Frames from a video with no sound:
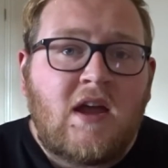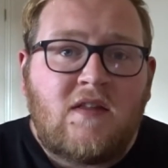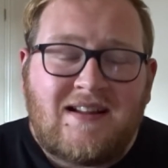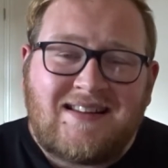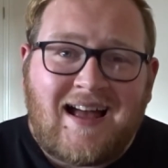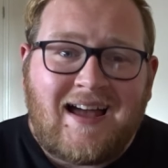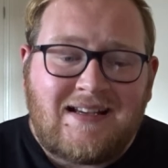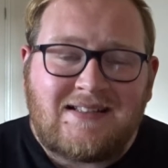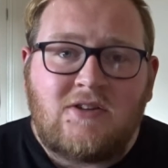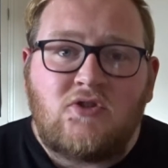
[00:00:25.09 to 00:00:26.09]
that
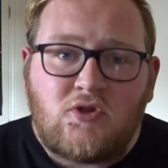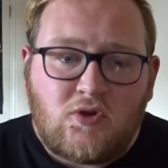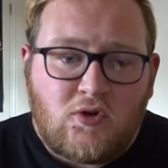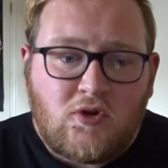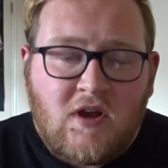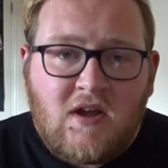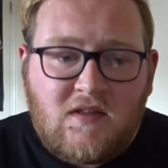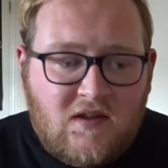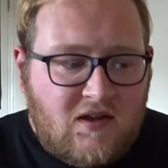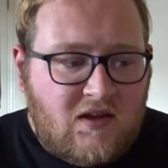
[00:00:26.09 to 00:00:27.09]
ties into
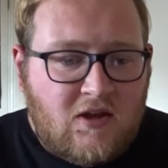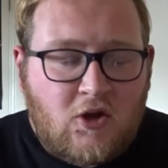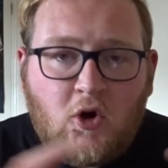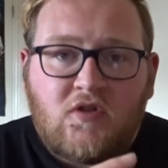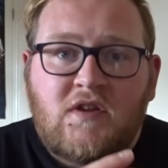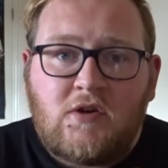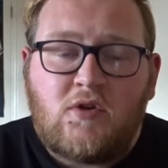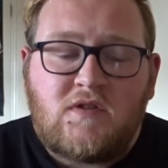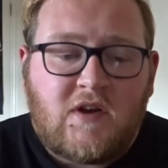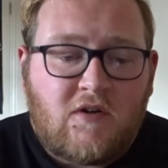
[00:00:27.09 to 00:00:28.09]
the
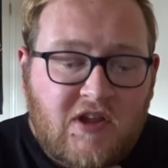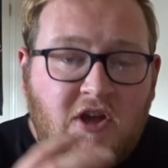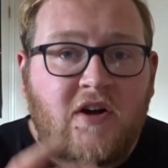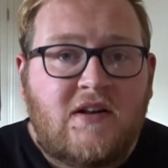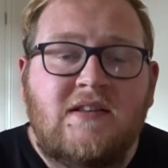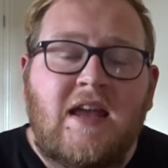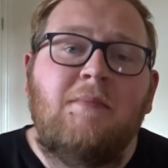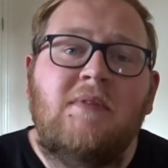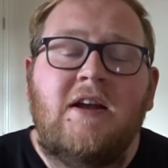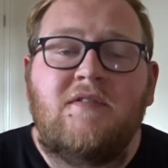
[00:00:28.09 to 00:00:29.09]
continuity of the current
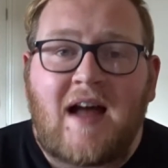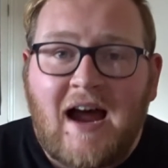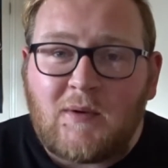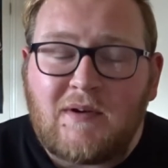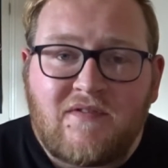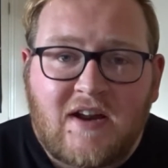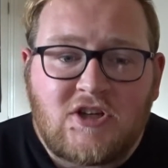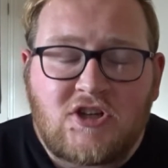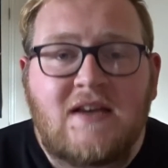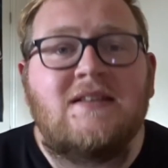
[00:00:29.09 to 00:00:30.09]
timeline of the Halloween
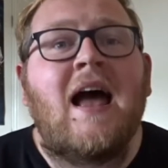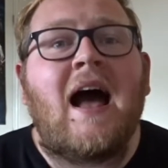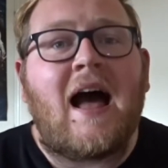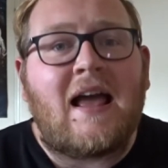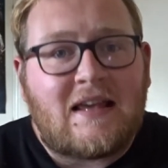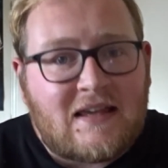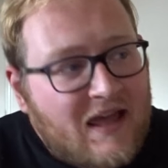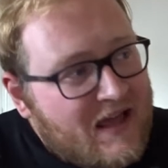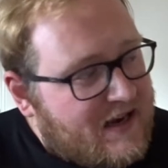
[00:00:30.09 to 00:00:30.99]
franchise, i.e.